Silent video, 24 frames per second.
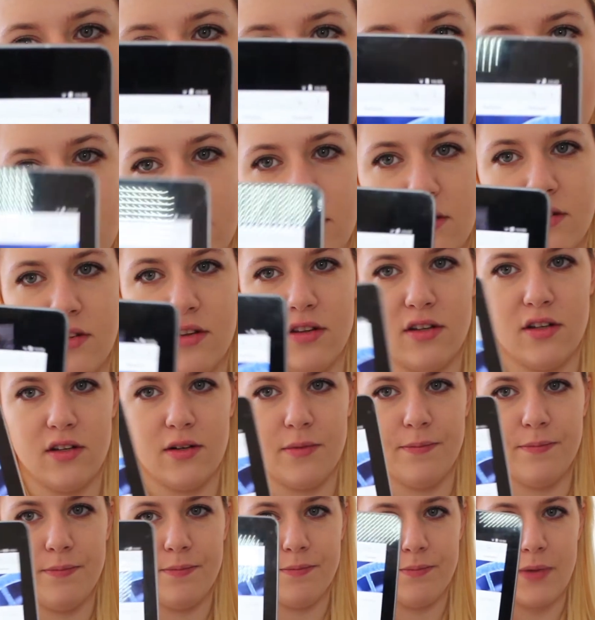is the
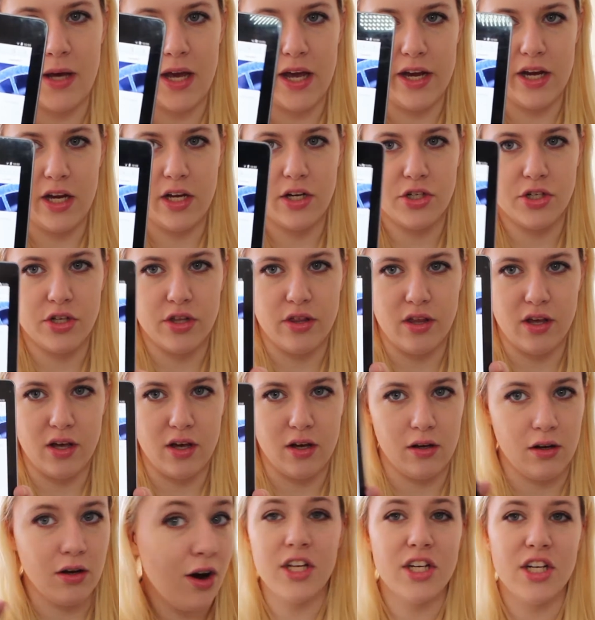page
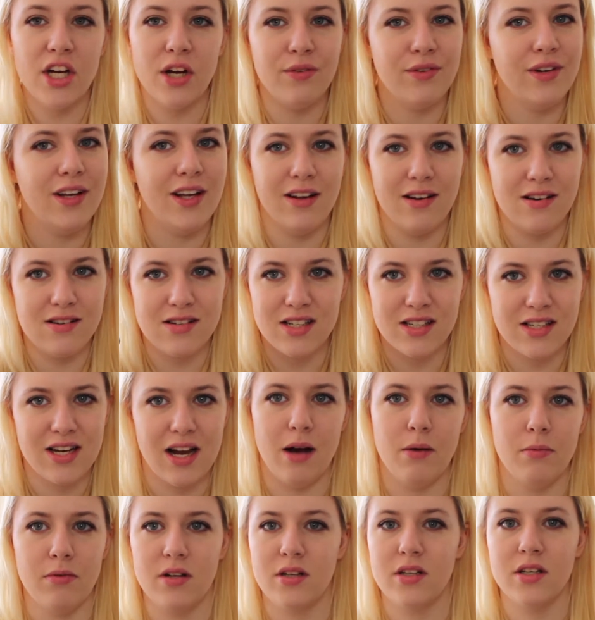thing. You don't need a
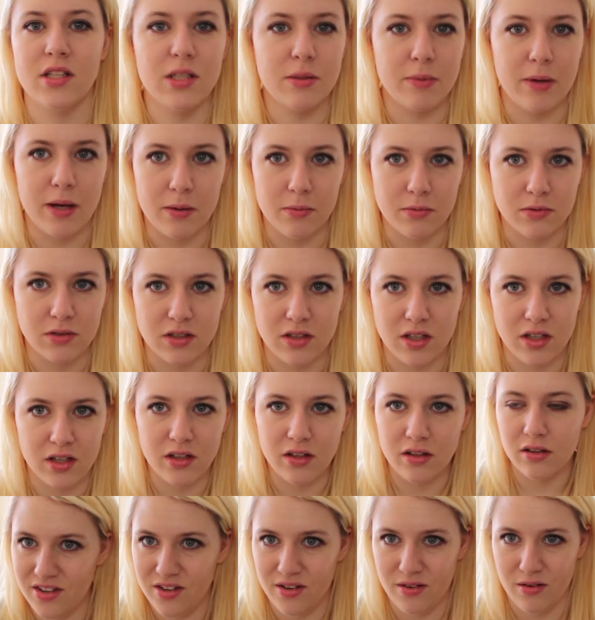tablet to be able to
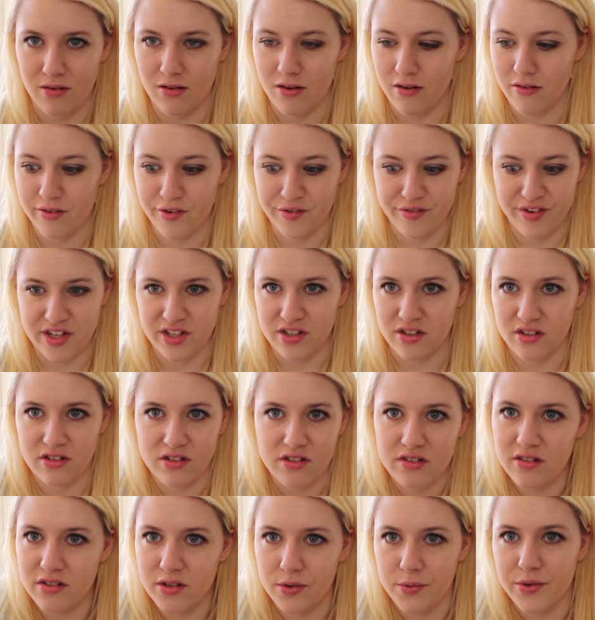like do your revision,
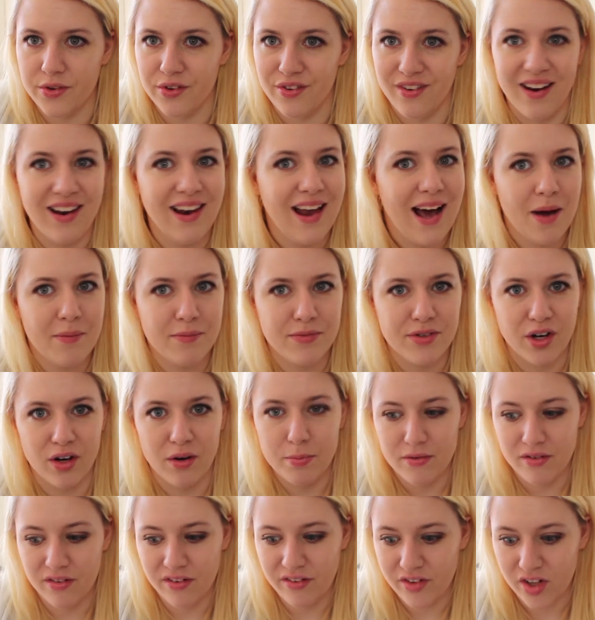just do it on a
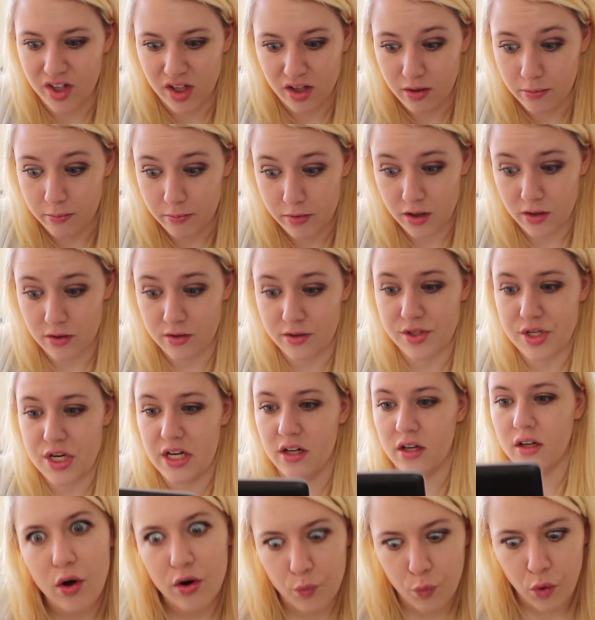laptop or even a
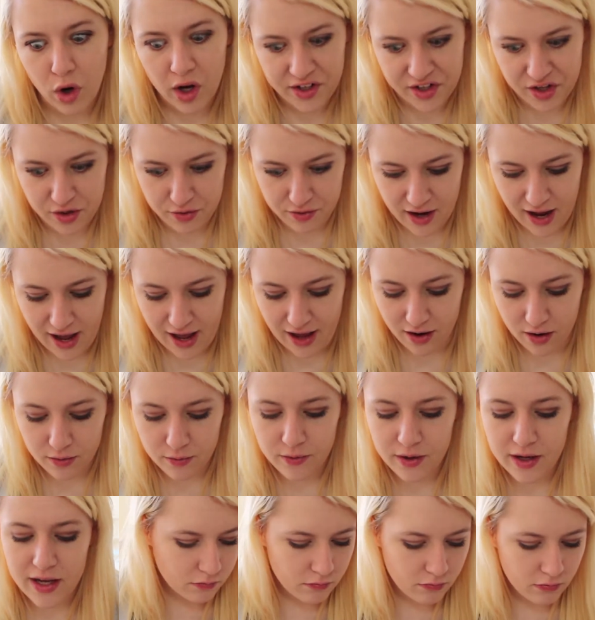computer. What I do
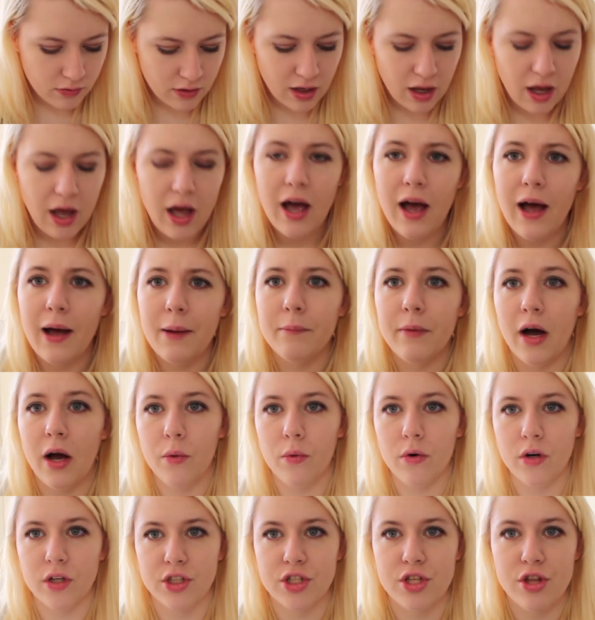now, I
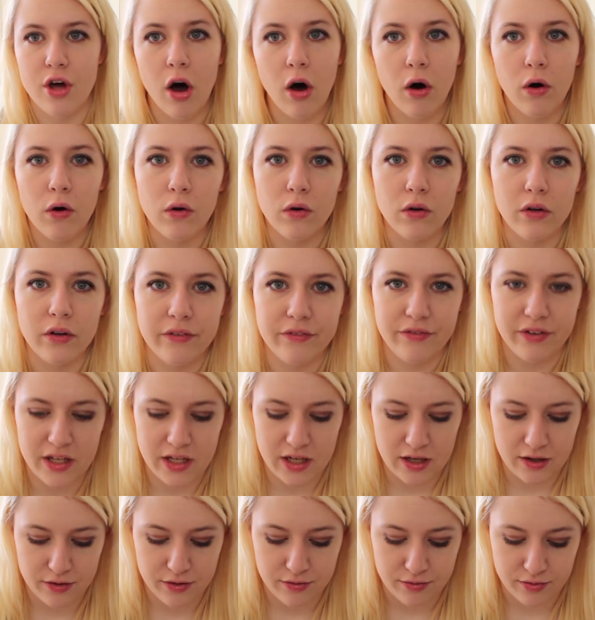watch the whole
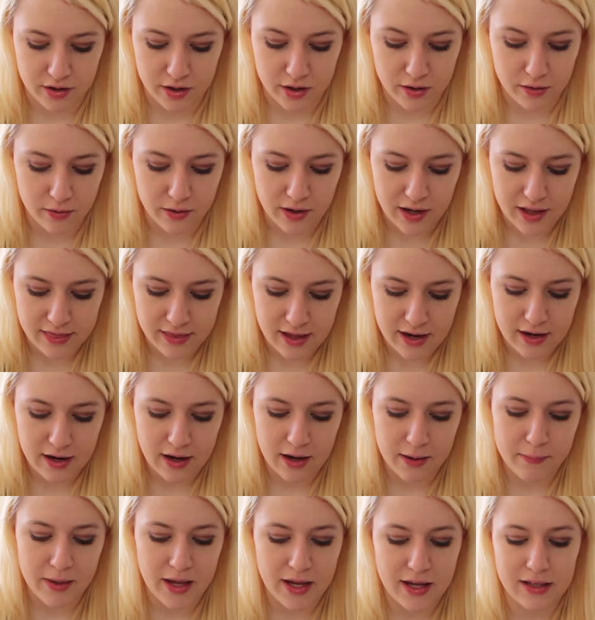video through and then
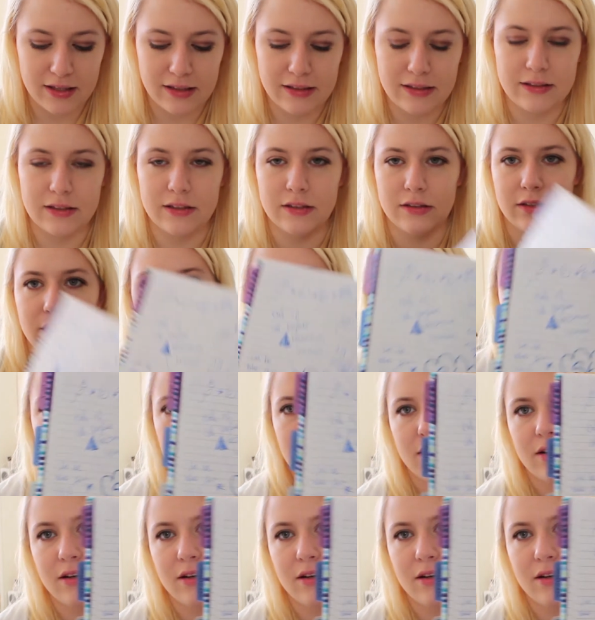I make a little like,